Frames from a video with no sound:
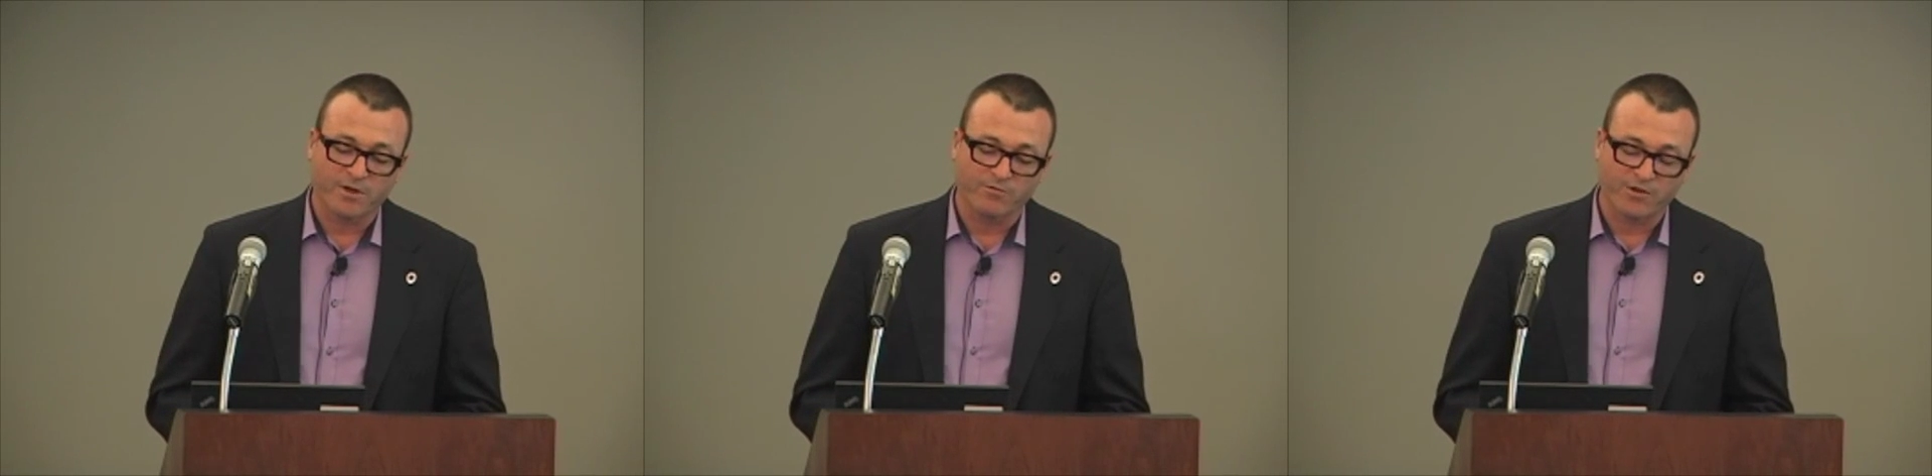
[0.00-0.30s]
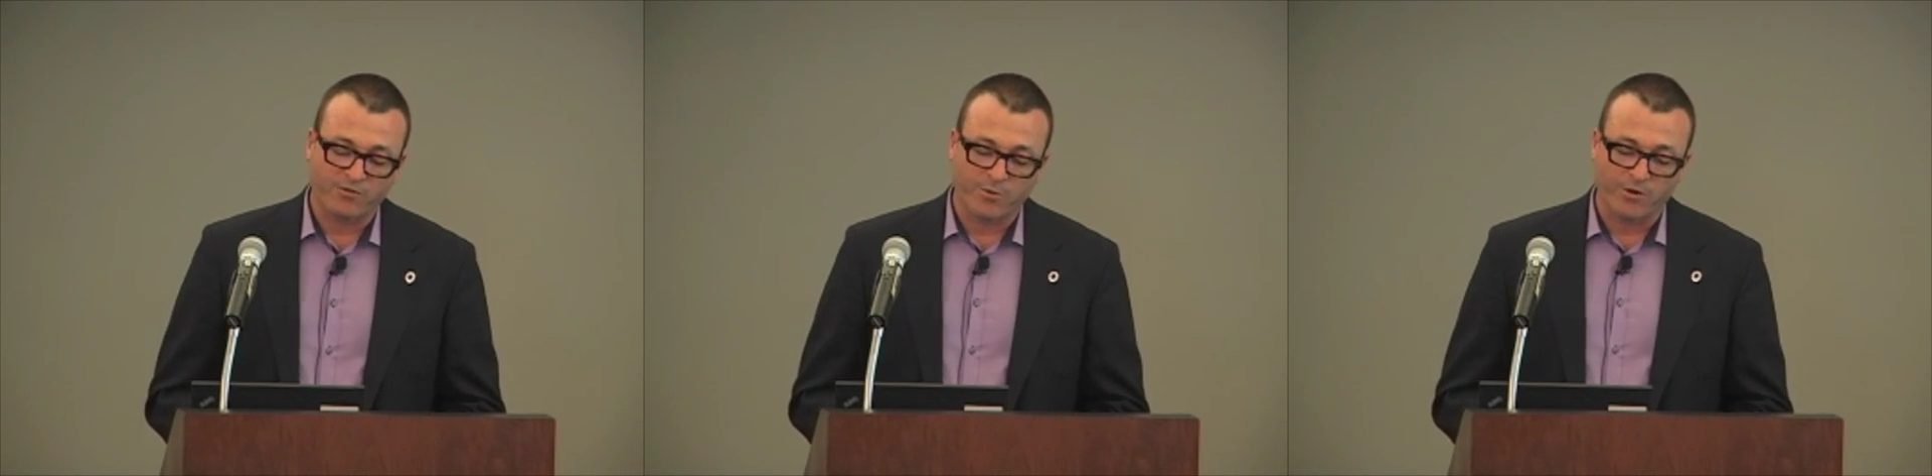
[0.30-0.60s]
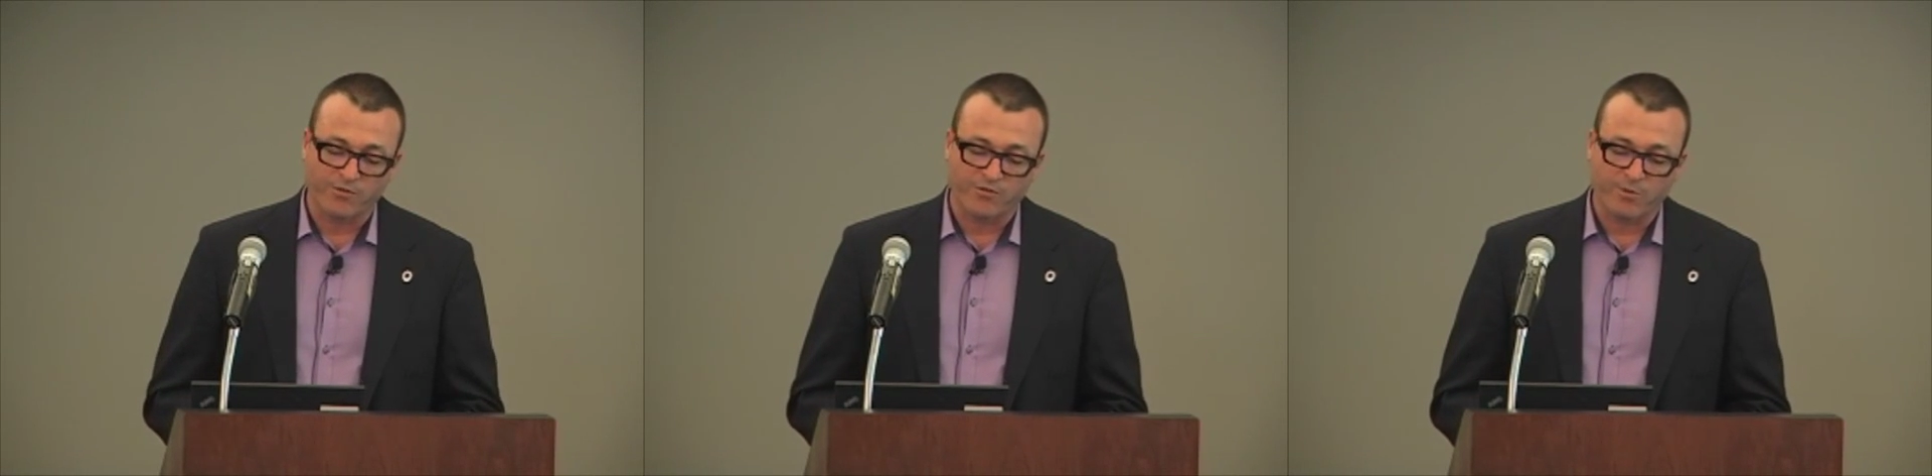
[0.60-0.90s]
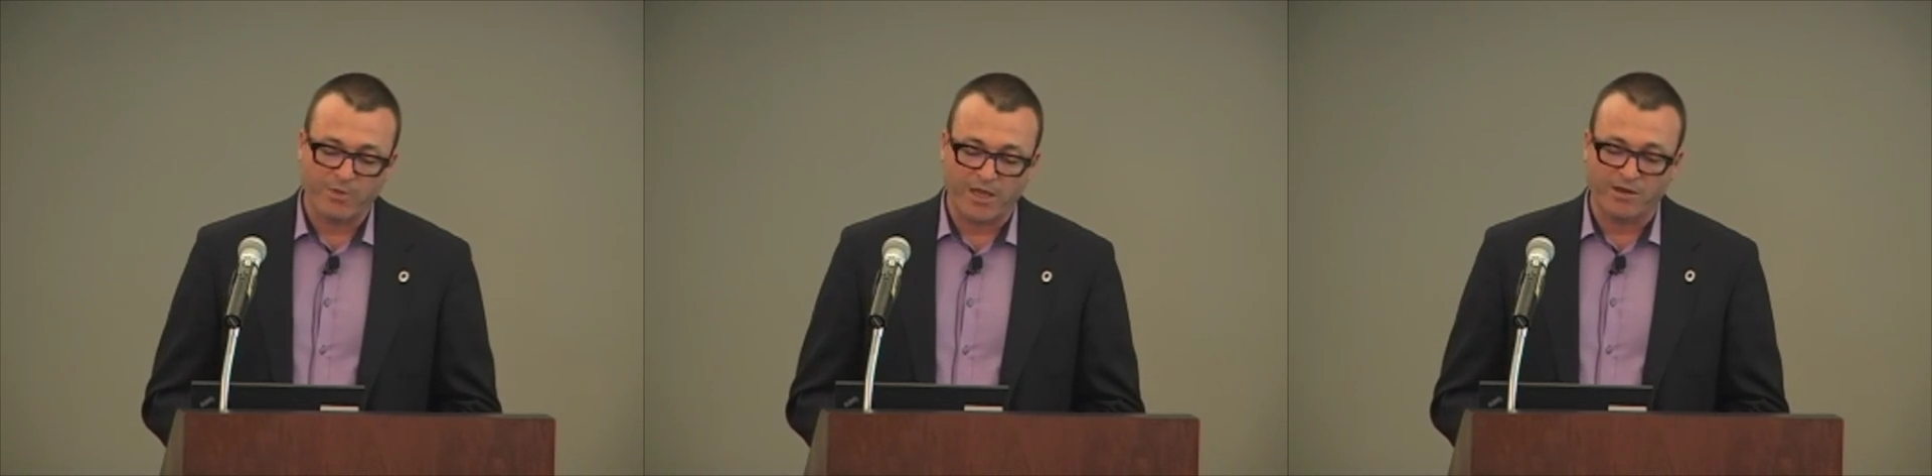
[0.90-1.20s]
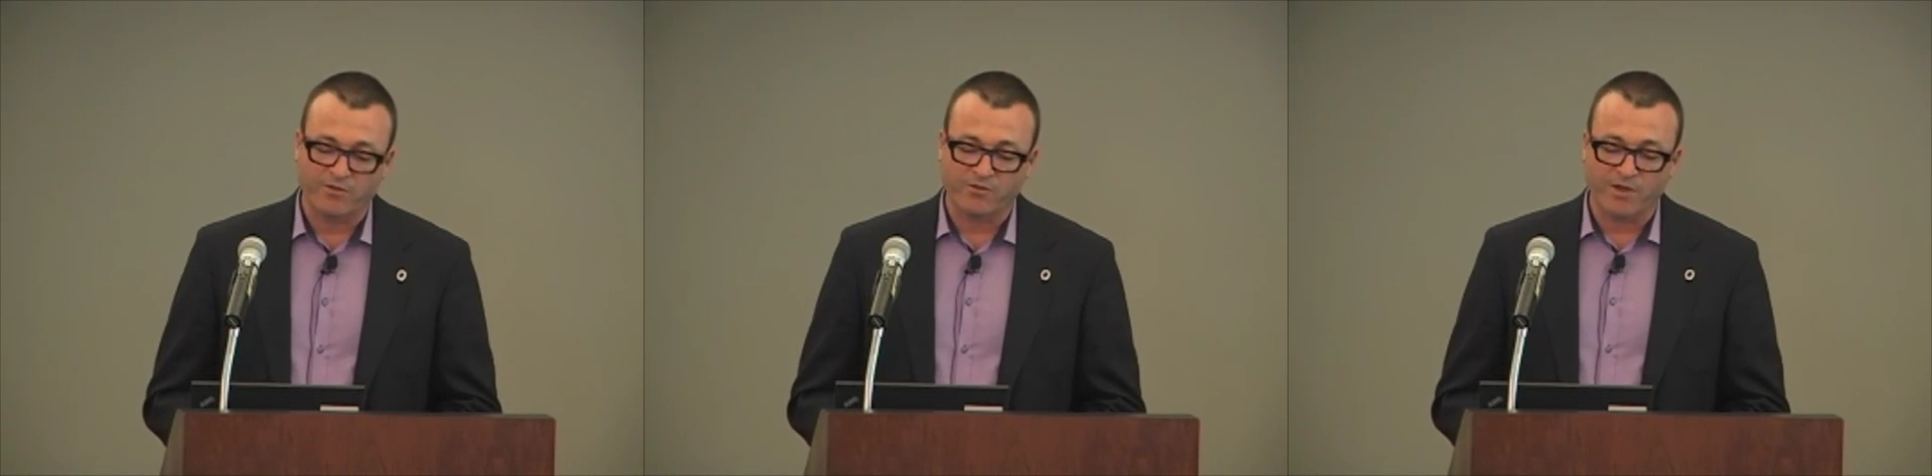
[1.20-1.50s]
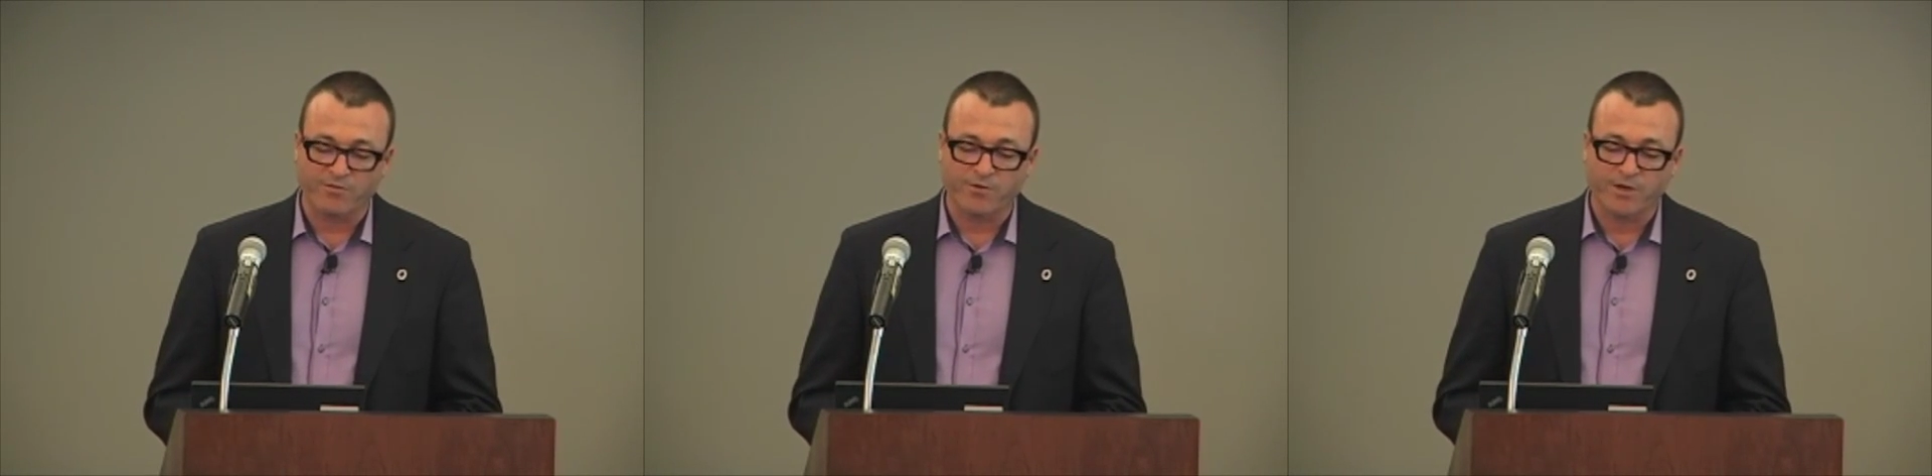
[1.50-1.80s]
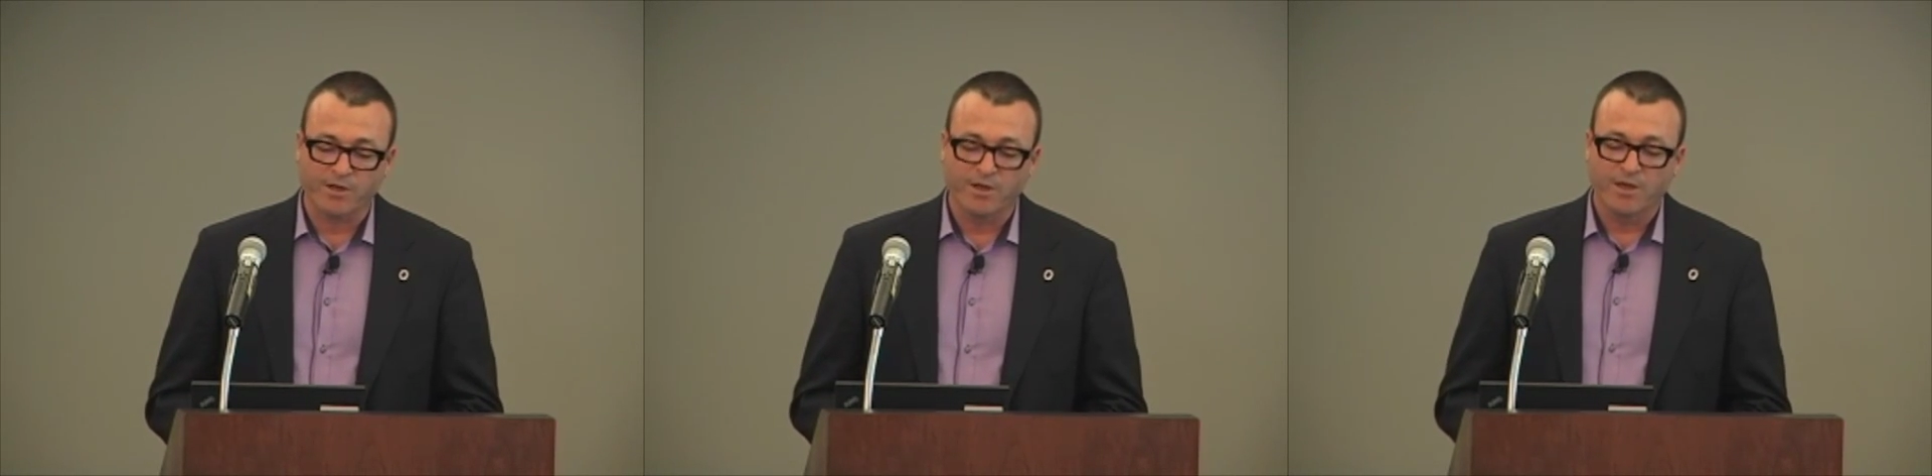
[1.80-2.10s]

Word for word: of experiencing pain and suffering,